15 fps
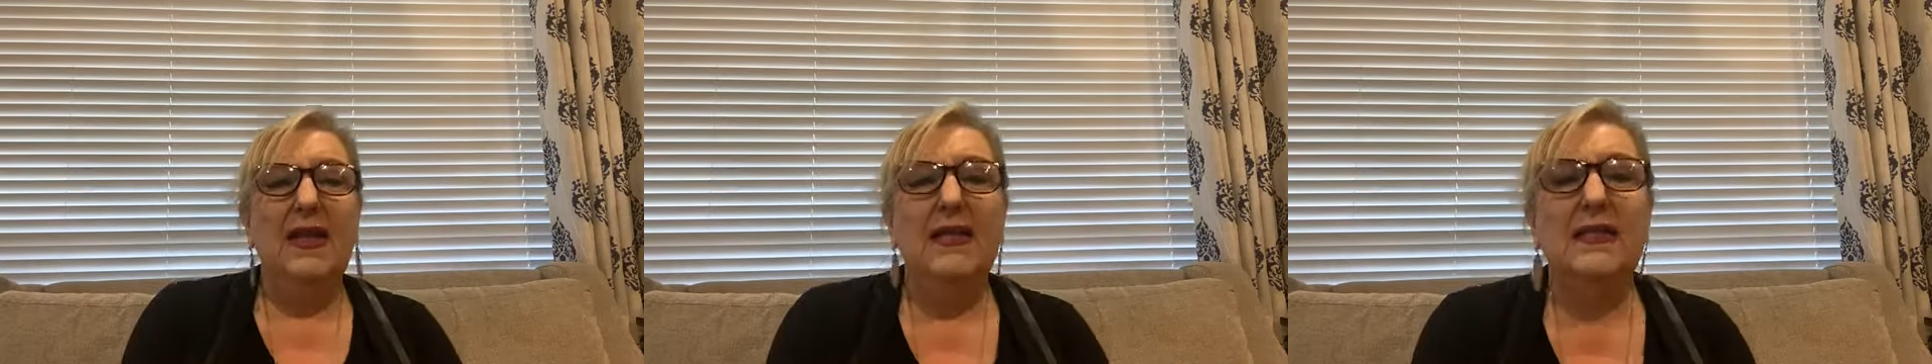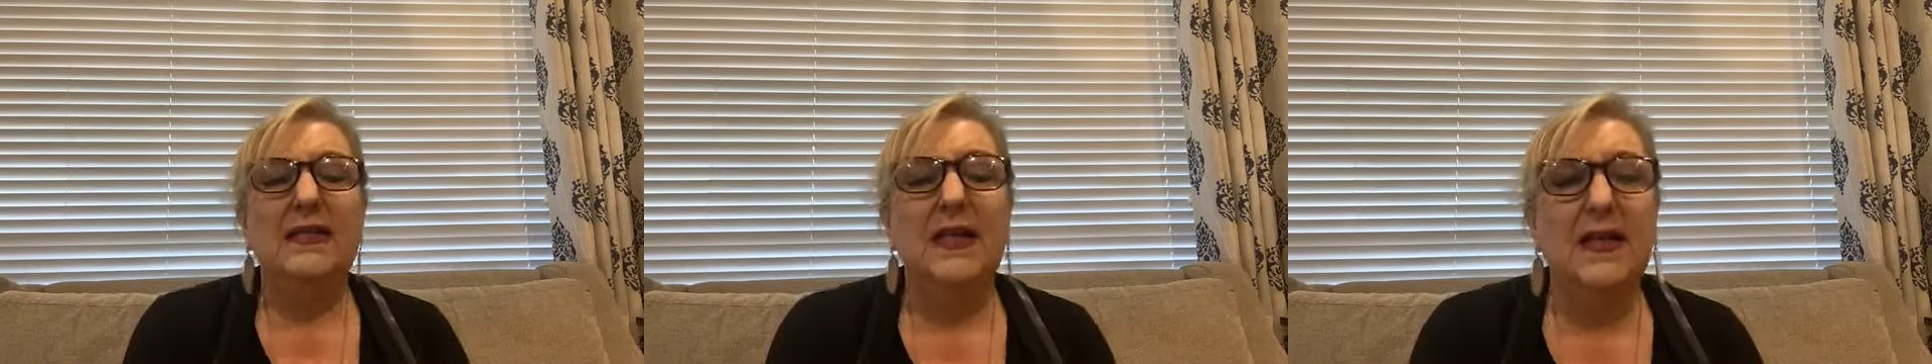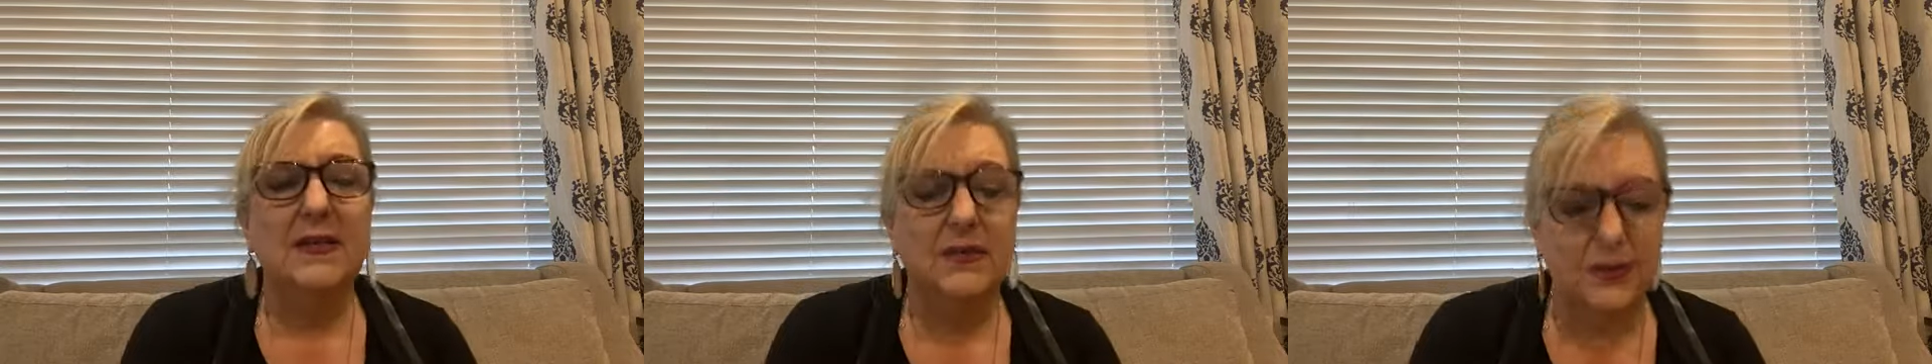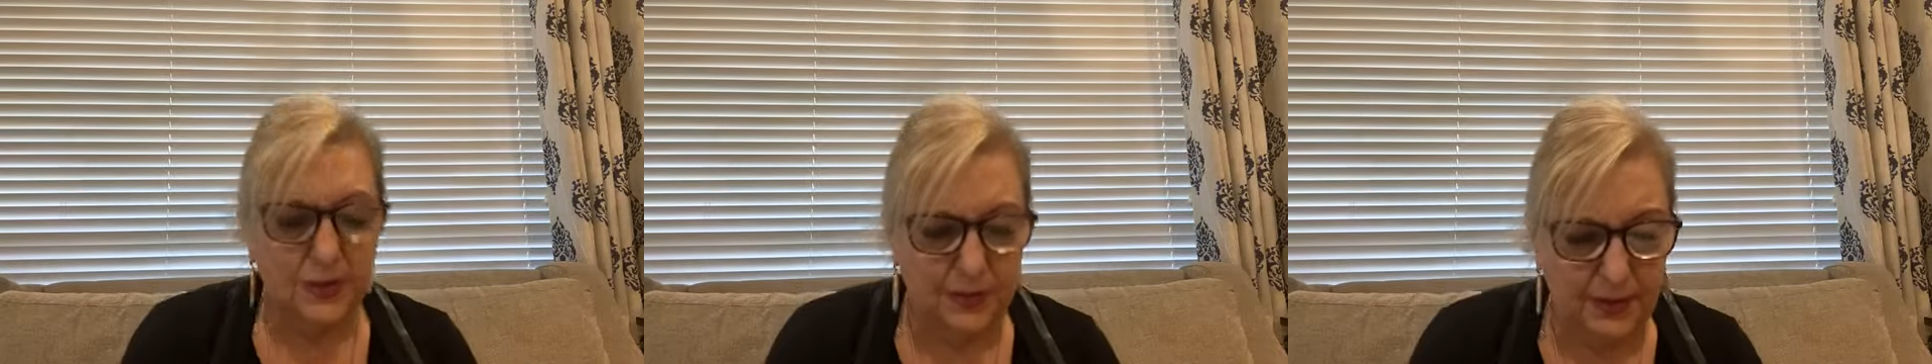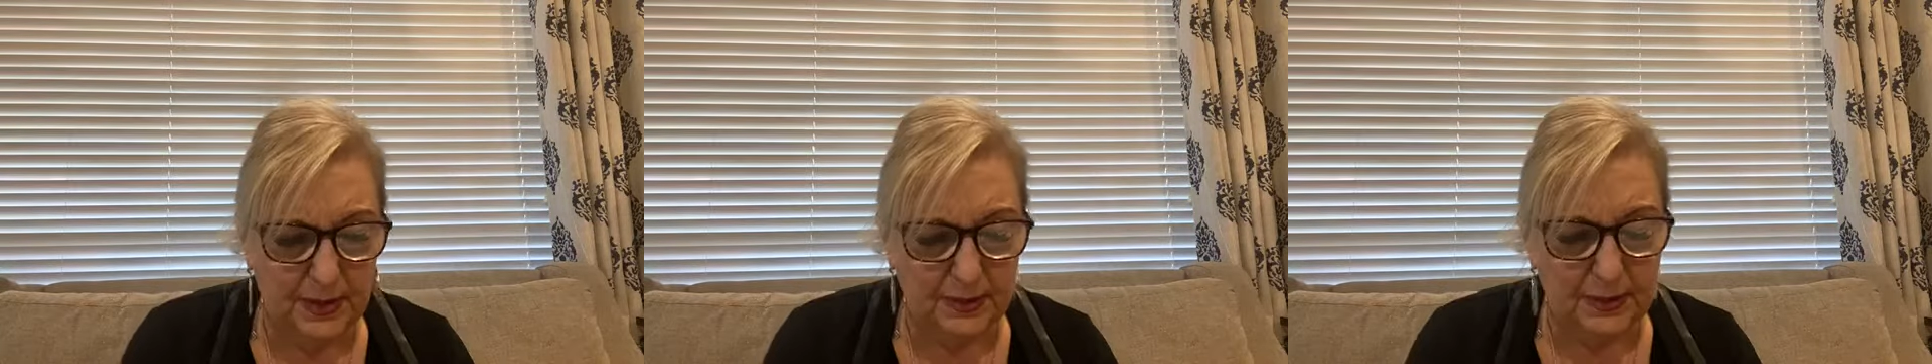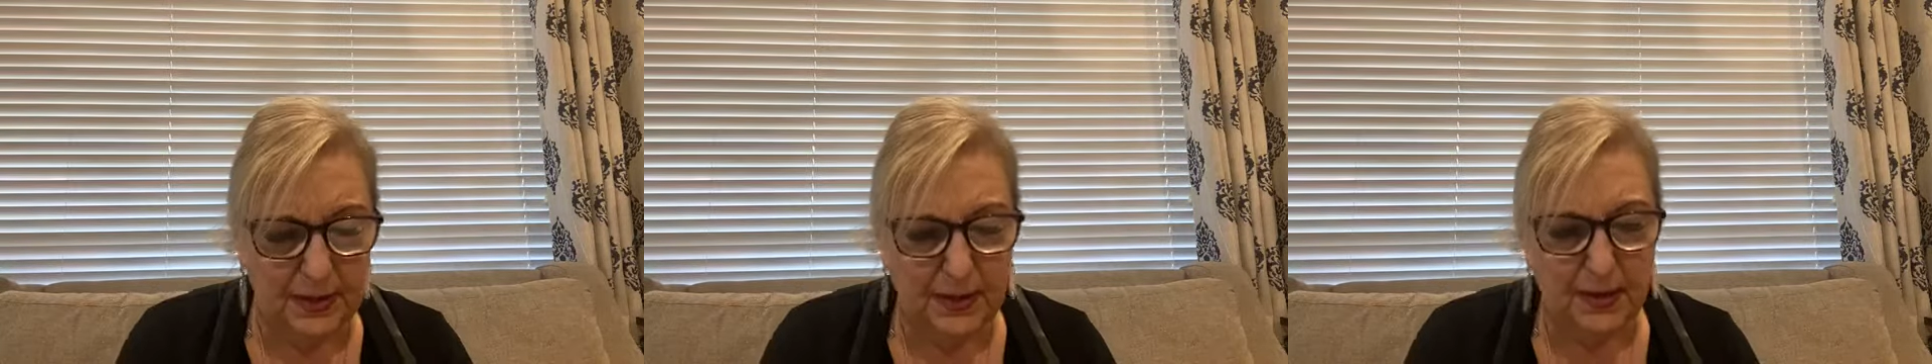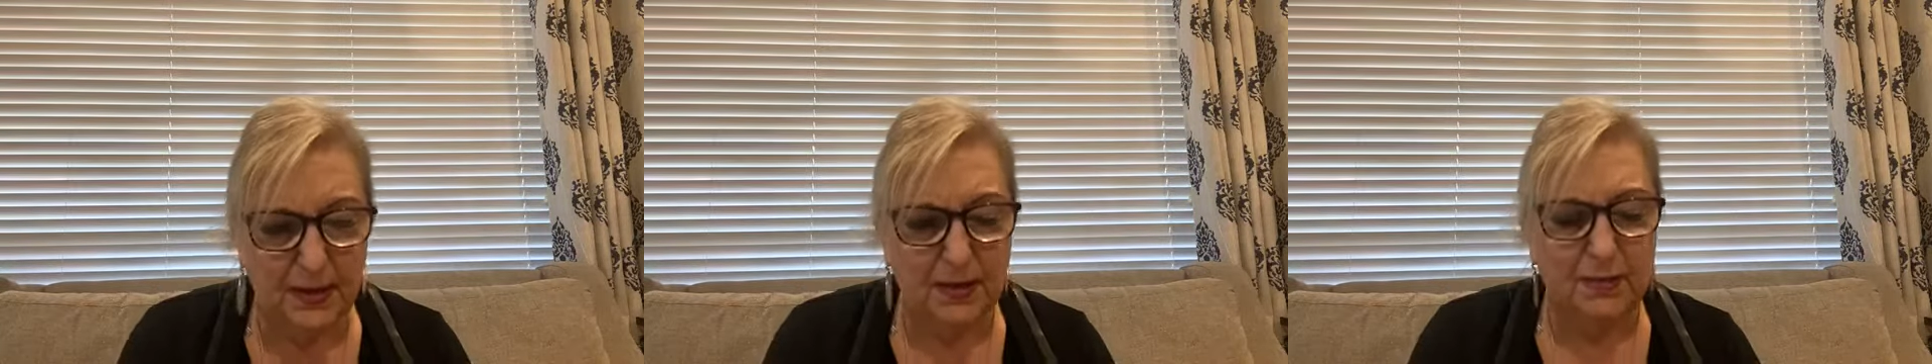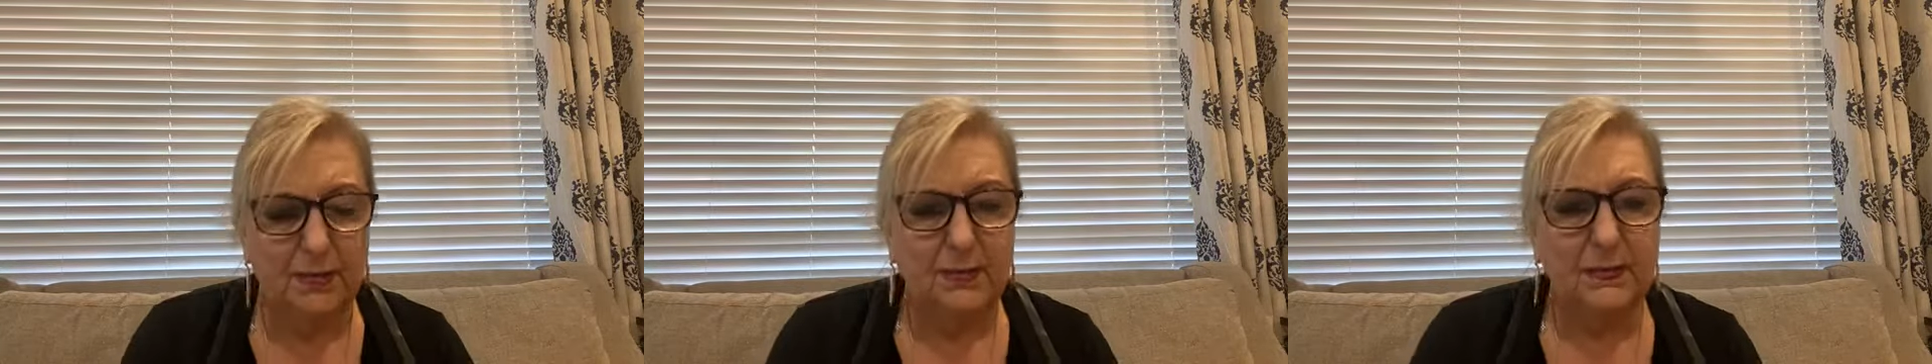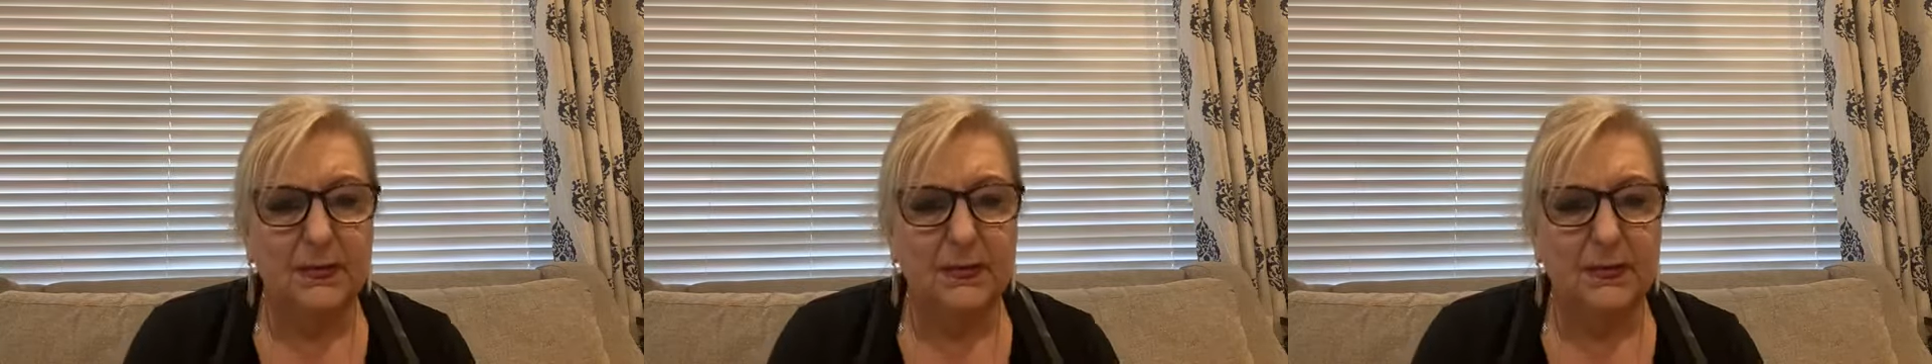And he says to him, uh,